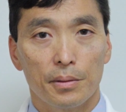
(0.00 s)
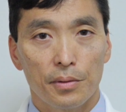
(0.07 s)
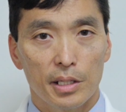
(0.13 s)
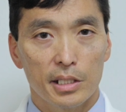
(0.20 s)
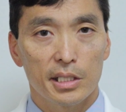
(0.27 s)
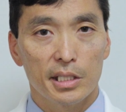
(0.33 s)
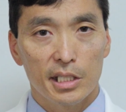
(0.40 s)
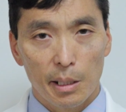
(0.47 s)

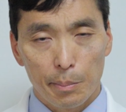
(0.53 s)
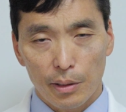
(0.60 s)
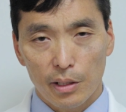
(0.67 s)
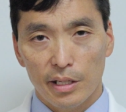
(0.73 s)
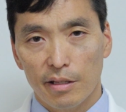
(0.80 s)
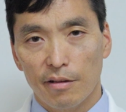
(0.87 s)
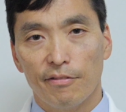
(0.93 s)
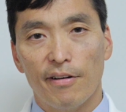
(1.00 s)
This is
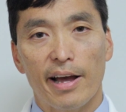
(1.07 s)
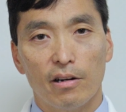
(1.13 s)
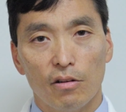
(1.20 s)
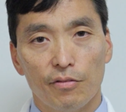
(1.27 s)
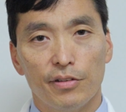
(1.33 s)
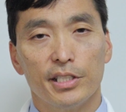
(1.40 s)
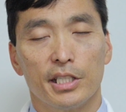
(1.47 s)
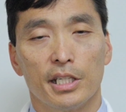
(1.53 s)
typically the final
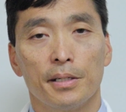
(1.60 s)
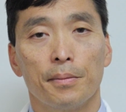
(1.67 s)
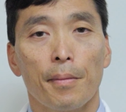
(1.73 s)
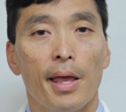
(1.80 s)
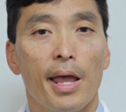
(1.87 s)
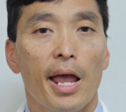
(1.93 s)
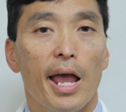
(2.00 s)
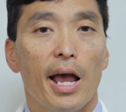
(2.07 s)
visit,
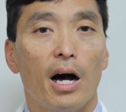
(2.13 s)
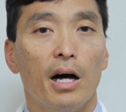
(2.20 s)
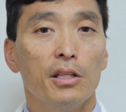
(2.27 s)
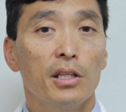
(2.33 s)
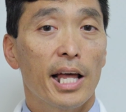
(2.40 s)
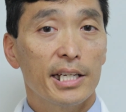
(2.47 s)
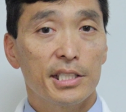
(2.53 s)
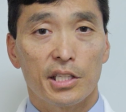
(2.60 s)

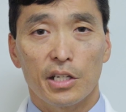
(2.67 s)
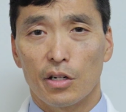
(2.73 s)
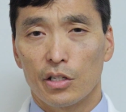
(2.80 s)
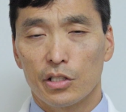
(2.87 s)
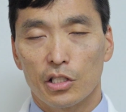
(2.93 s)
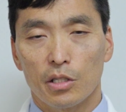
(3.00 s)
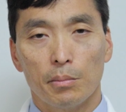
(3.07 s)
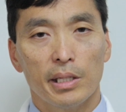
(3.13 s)
unless there
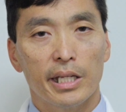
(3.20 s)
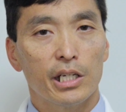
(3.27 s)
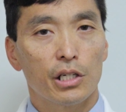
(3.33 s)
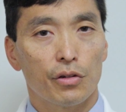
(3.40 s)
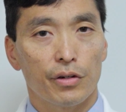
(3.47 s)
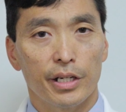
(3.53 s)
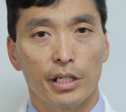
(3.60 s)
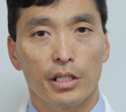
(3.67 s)
are some
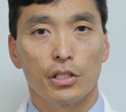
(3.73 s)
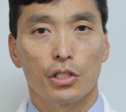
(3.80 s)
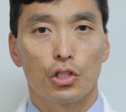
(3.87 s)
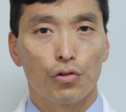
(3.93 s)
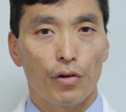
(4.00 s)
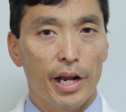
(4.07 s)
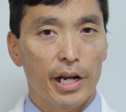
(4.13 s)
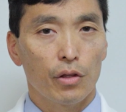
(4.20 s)
lingering
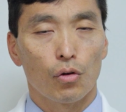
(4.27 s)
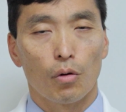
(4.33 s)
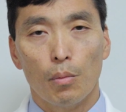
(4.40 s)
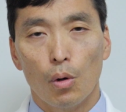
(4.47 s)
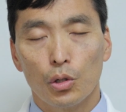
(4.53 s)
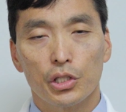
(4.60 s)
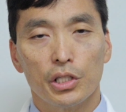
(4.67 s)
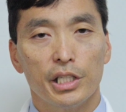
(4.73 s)
strength or
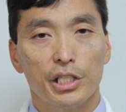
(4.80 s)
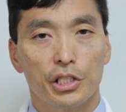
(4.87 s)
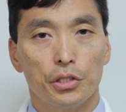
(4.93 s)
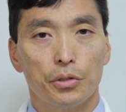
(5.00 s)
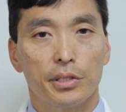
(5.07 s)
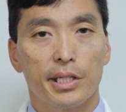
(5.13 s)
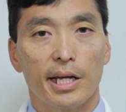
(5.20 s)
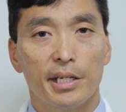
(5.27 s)
motion
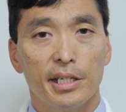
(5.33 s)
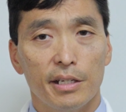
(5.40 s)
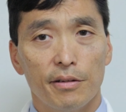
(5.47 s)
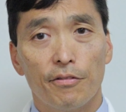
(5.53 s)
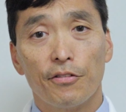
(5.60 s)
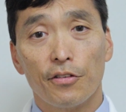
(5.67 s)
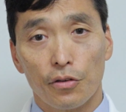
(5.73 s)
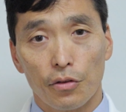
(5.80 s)
issues that need
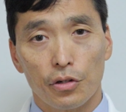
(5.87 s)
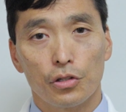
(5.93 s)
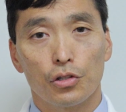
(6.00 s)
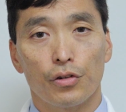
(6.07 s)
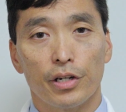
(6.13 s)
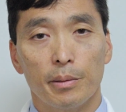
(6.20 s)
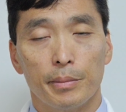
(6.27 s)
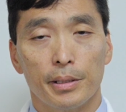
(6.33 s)
further
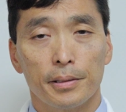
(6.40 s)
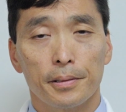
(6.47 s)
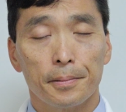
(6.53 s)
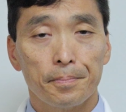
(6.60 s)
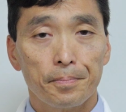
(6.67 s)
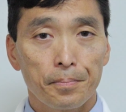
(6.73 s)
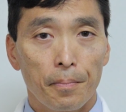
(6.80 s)
treatment.